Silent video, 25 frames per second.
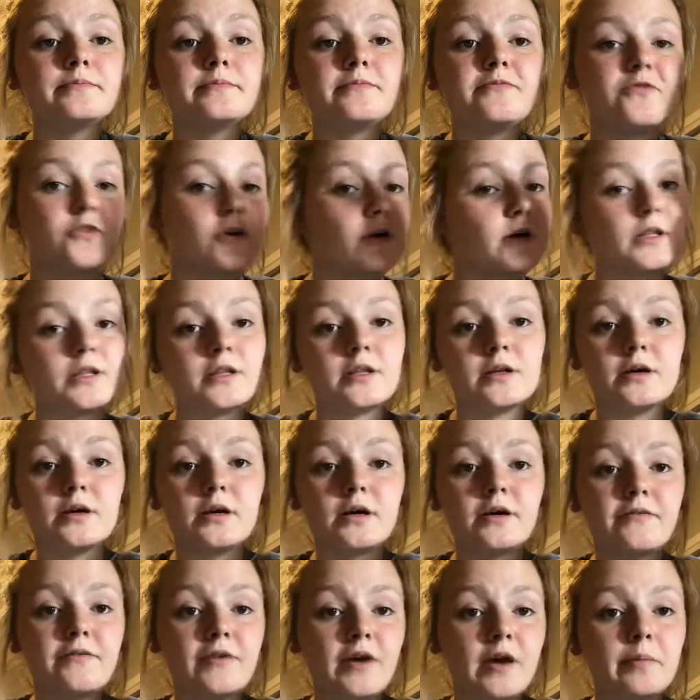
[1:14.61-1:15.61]
for
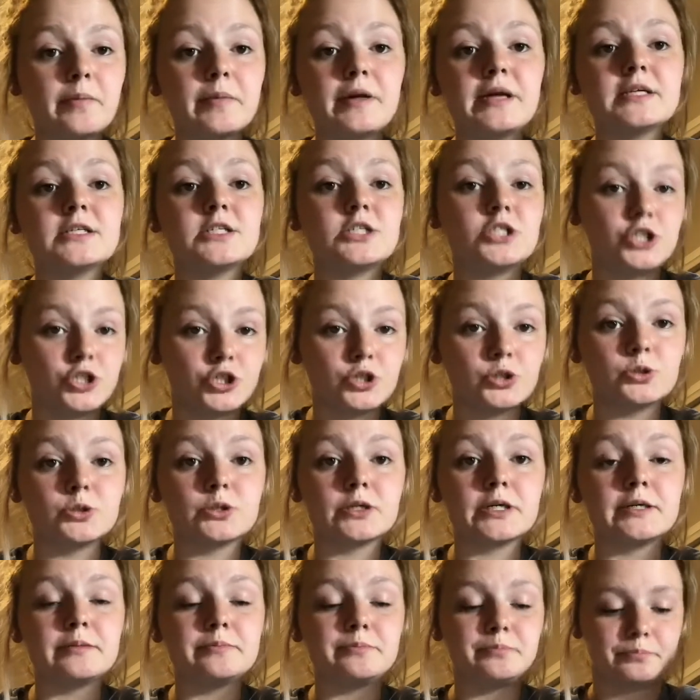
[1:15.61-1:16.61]
the families and
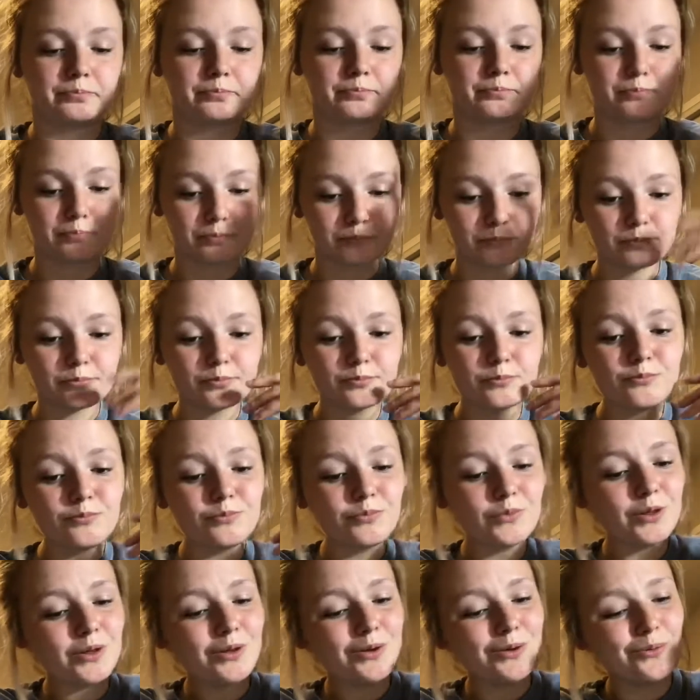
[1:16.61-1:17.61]
children,
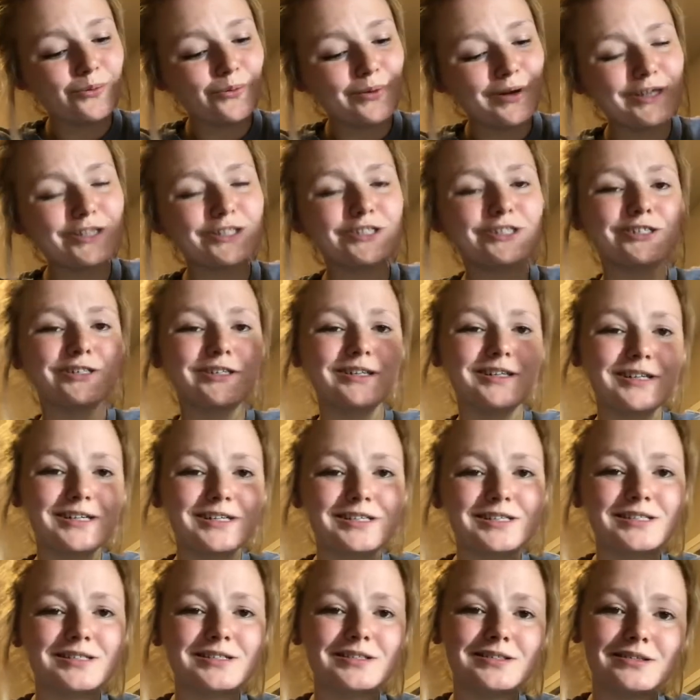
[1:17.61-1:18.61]
which
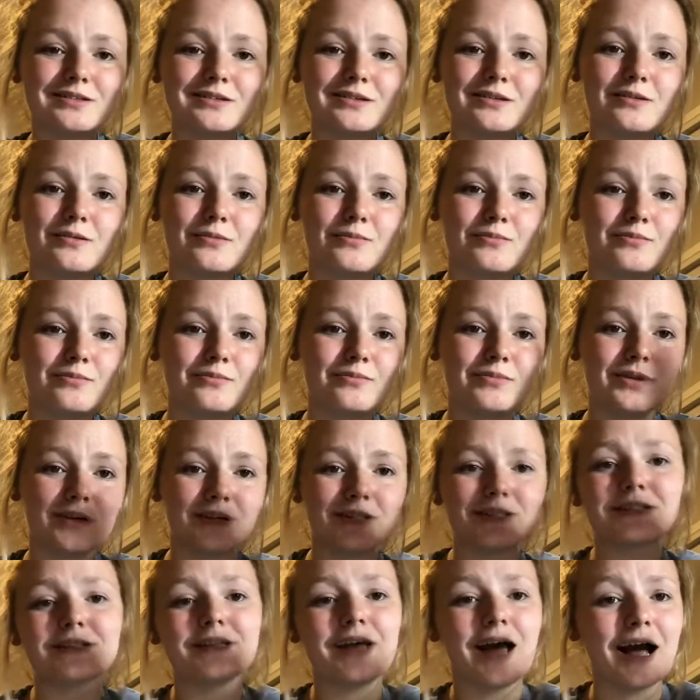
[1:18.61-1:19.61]
is
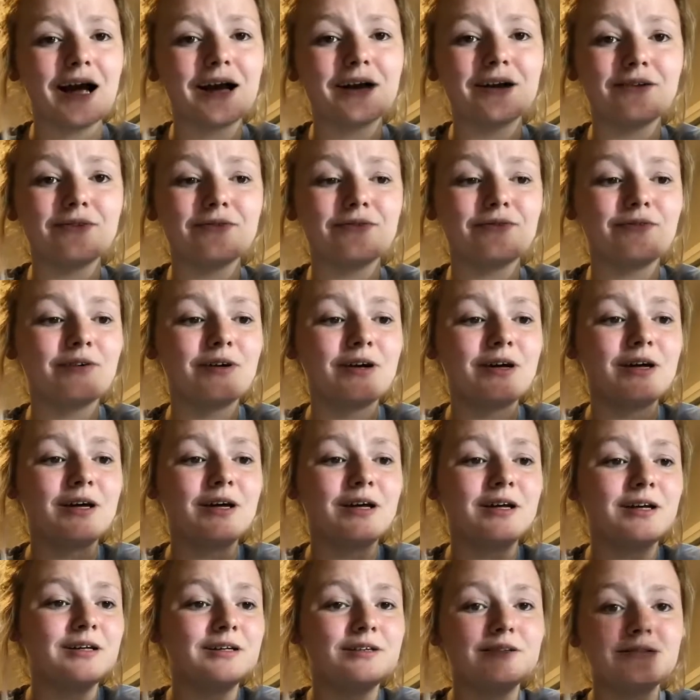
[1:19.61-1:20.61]
there's lack of
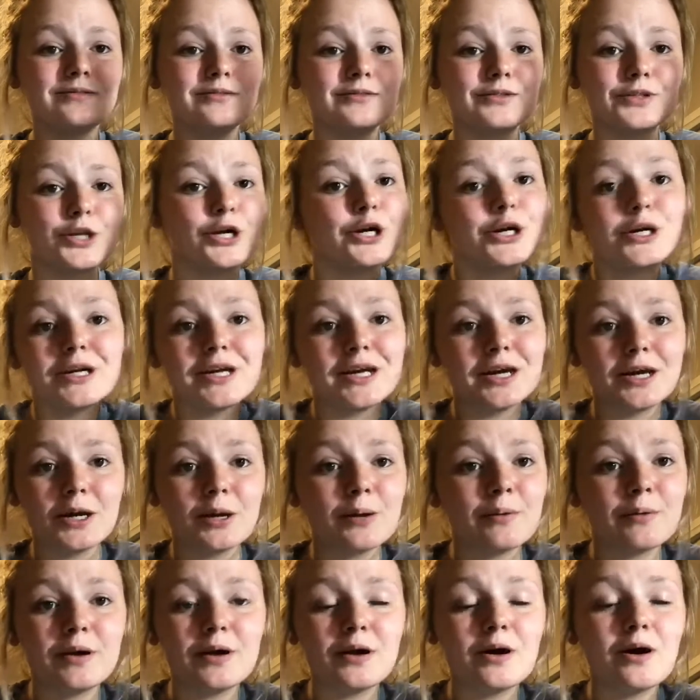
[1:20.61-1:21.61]
learning
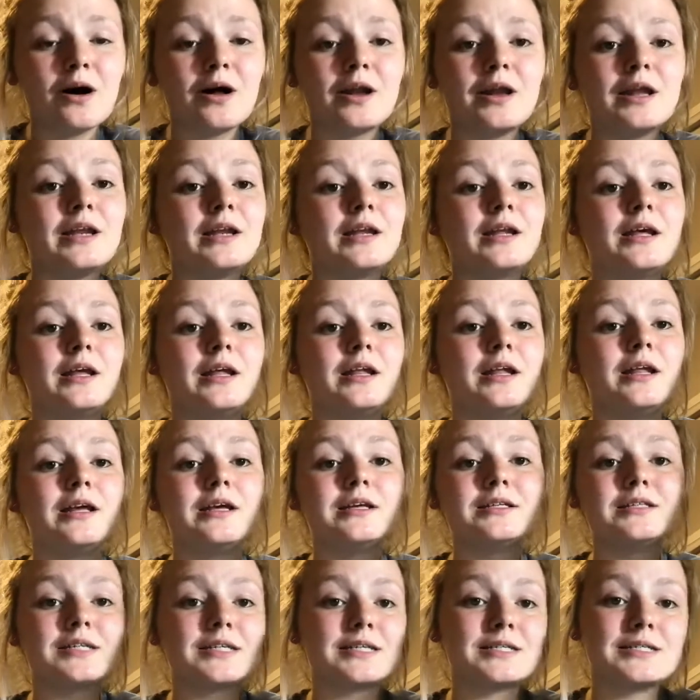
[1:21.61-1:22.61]
going on and any
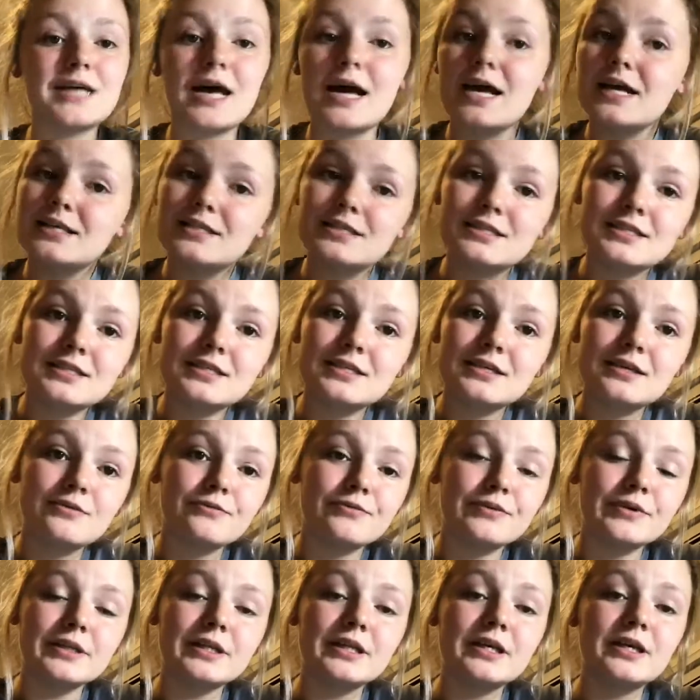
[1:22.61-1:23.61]
success
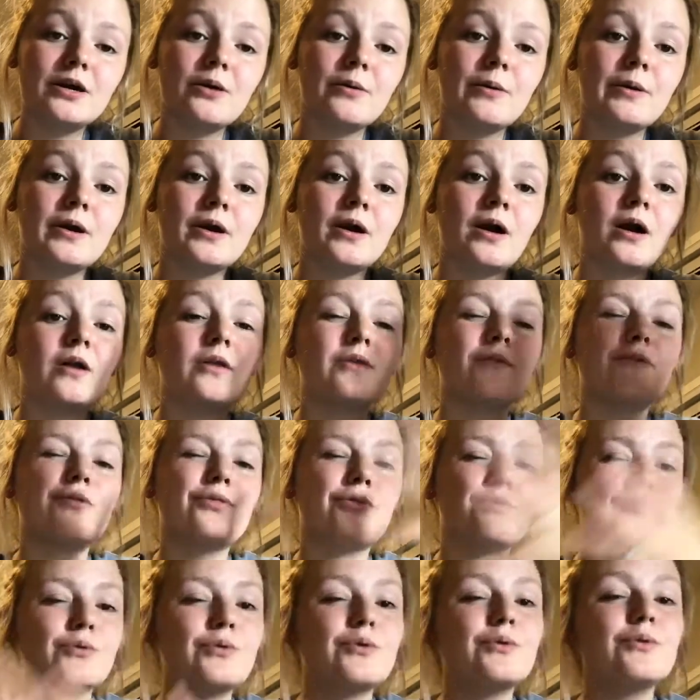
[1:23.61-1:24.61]
really going on
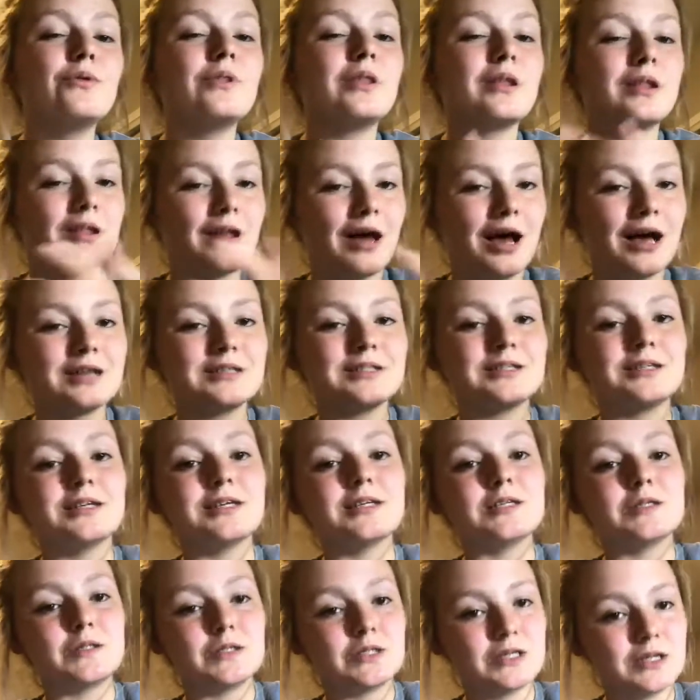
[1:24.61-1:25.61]
through the
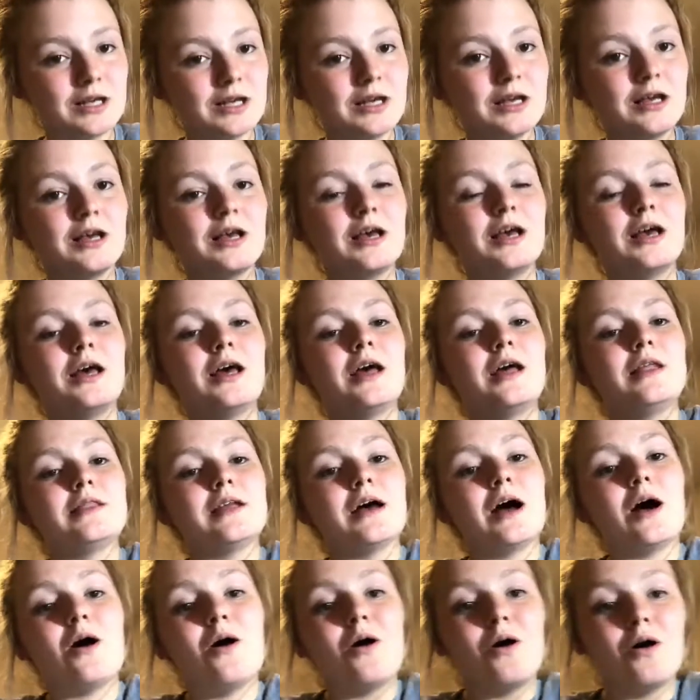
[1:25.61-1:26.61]
classes
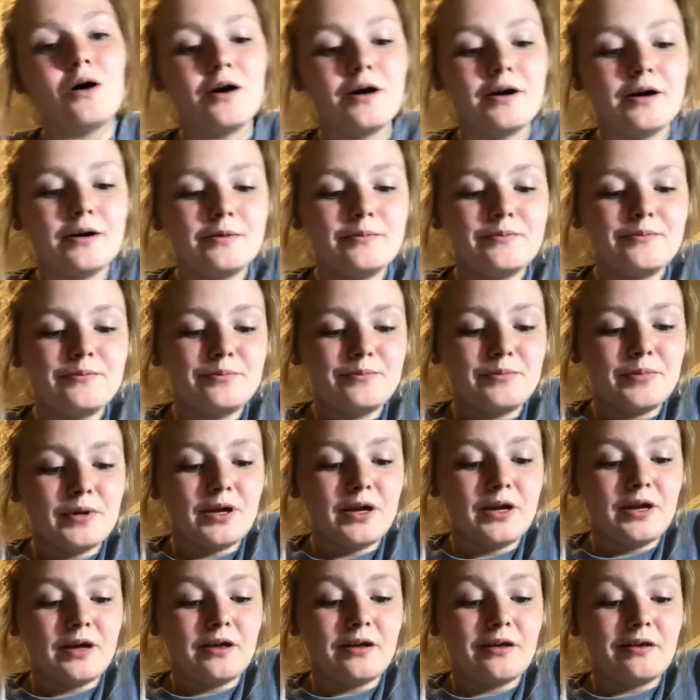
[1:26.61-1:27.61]
that are
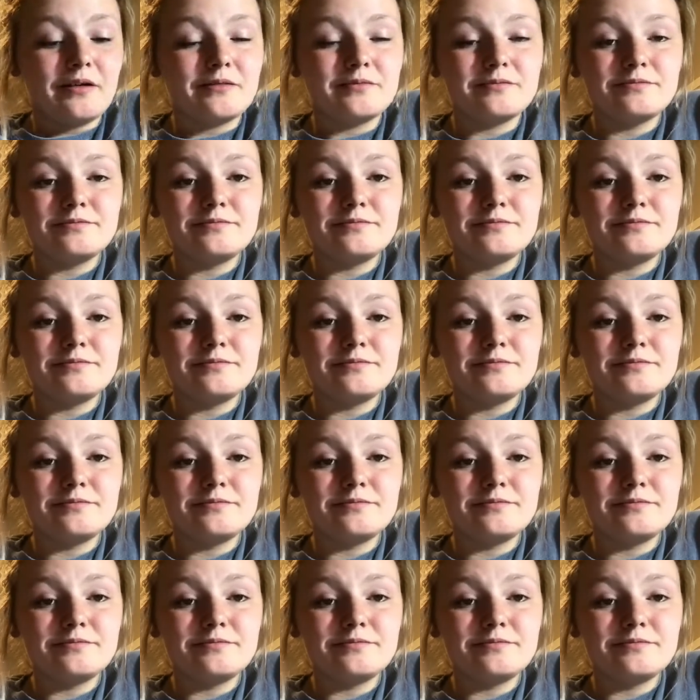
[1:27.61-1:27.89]
being